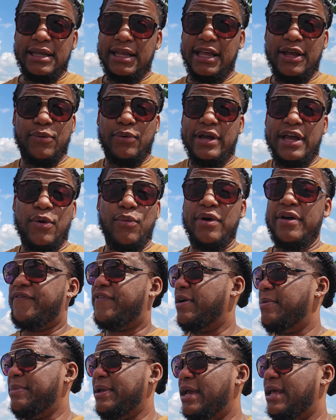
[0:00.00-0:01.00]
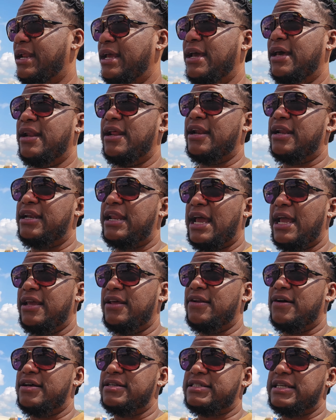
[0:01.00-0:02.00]
it, it went for me at the end of the day,
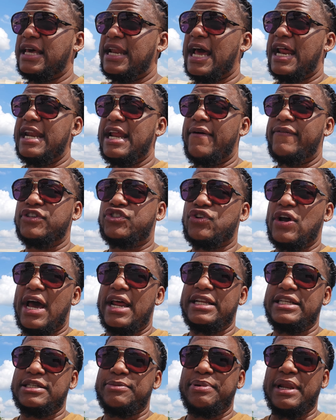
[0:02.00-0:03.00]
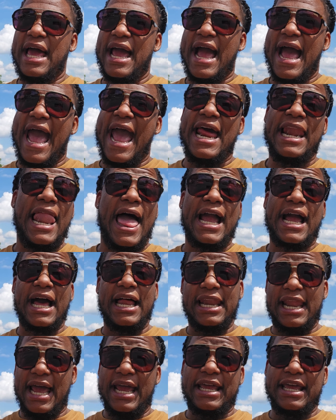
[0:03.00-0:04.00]
you know what I'm saying? I never tried to just be like, act like
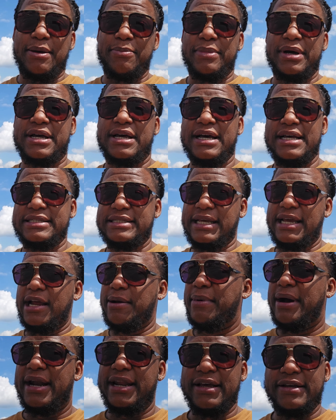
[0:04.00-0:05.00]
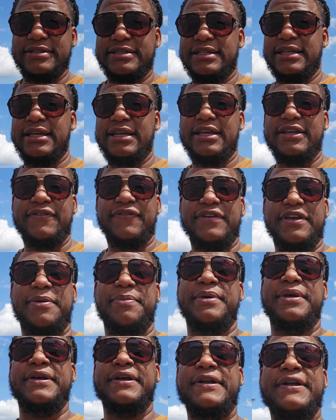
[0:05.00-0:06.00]
I like it because everybody else did, you feel me?